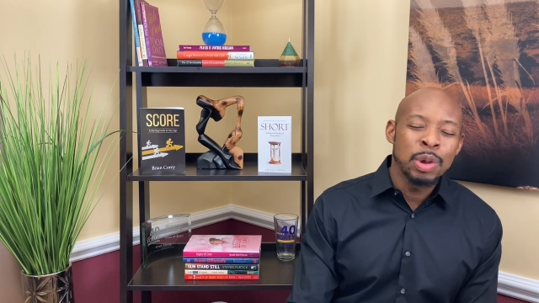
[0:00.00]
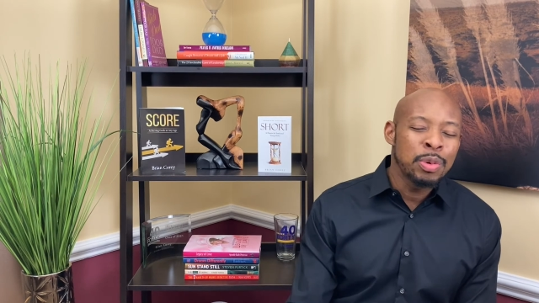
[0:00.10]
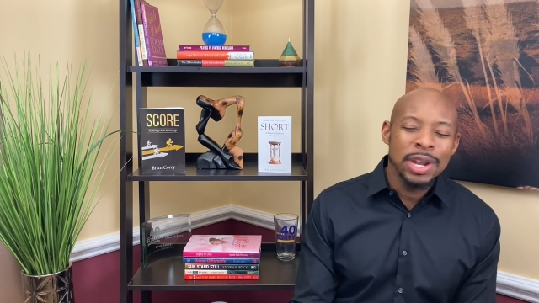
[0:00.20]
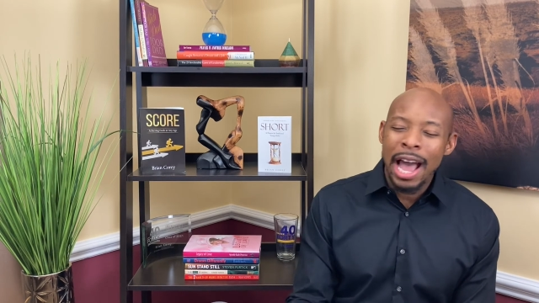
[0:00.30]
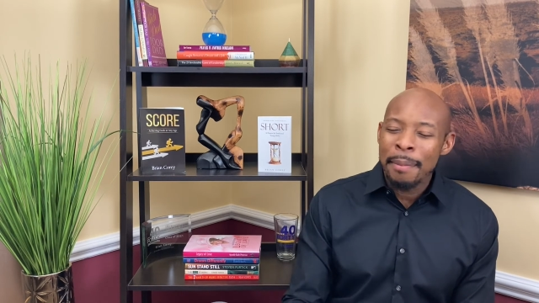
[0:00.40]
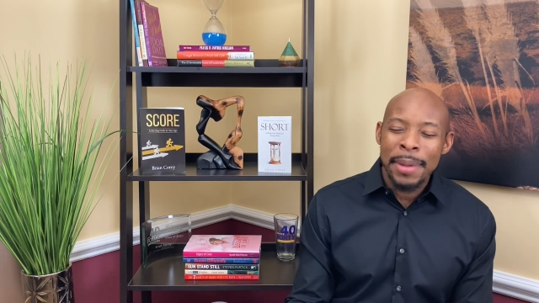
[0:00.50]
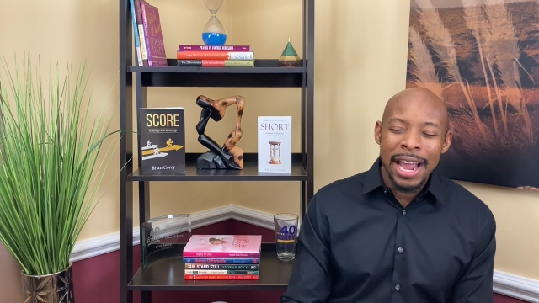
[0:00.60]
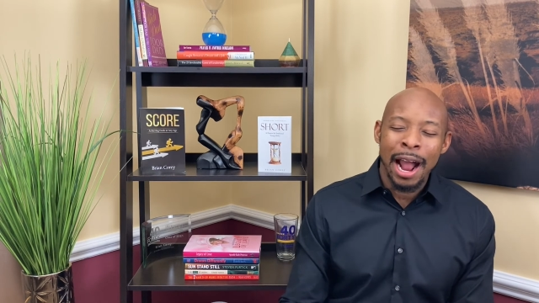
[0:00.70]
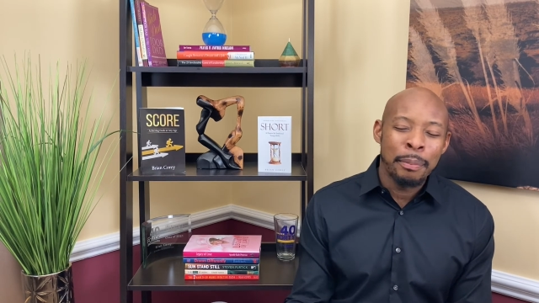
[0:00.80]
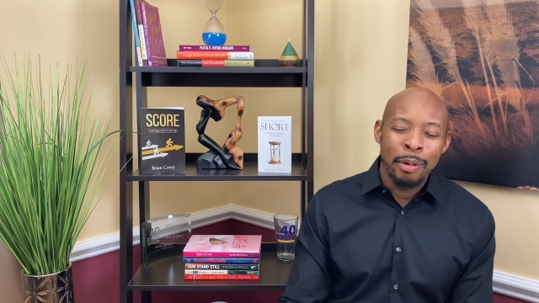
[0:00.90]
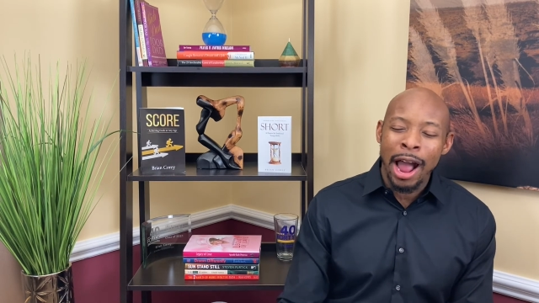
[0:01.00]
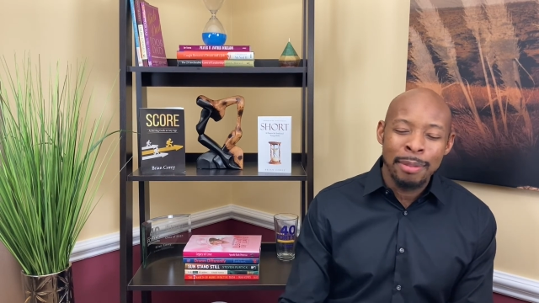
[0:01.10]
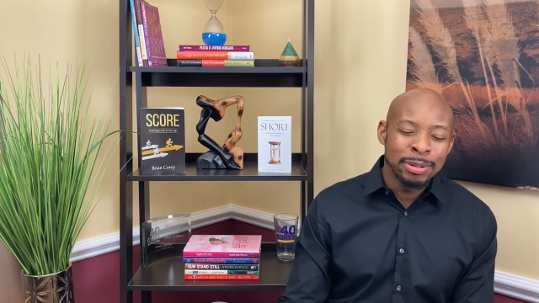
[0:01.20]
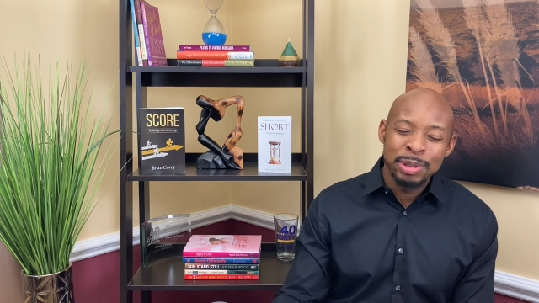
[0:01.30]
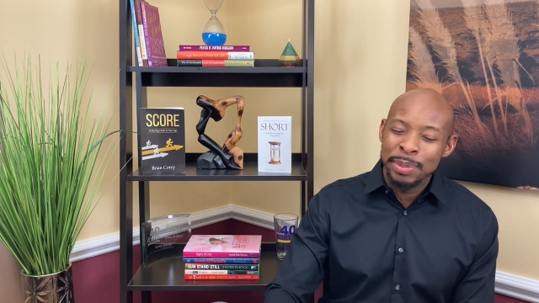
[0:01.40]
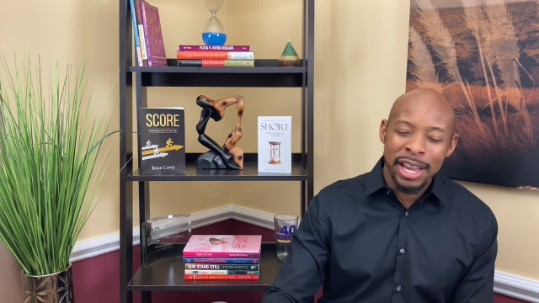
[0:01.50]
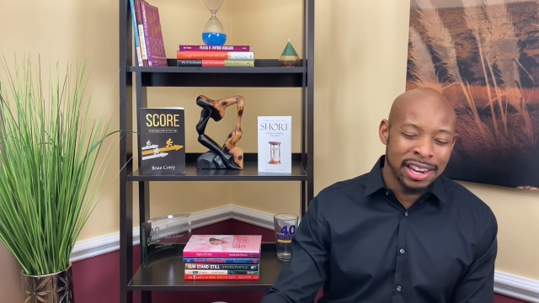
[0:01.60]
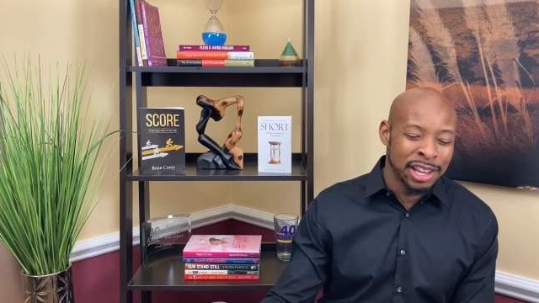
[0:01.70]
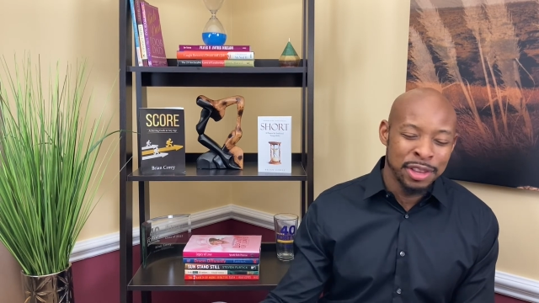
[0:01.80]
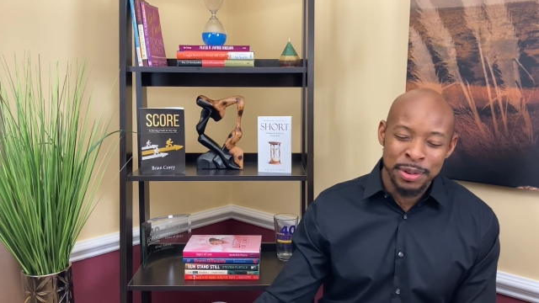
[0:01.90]
We will not make our problems bigger
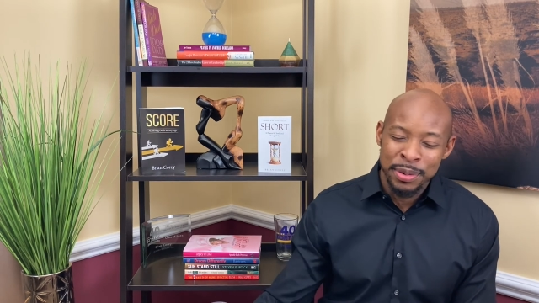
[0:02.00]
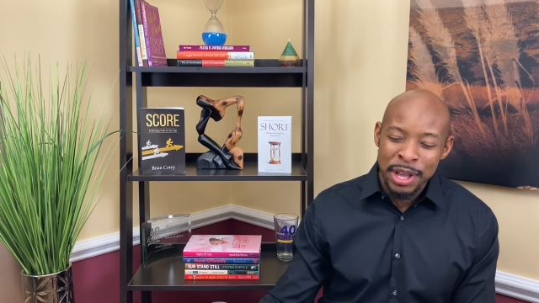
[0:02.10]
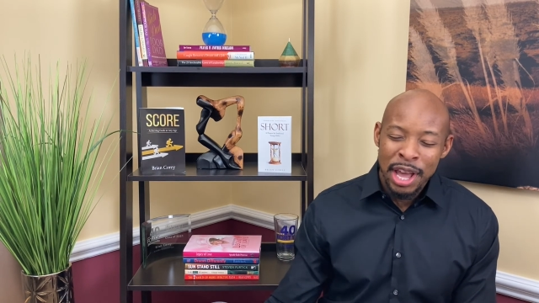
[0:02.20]
than you,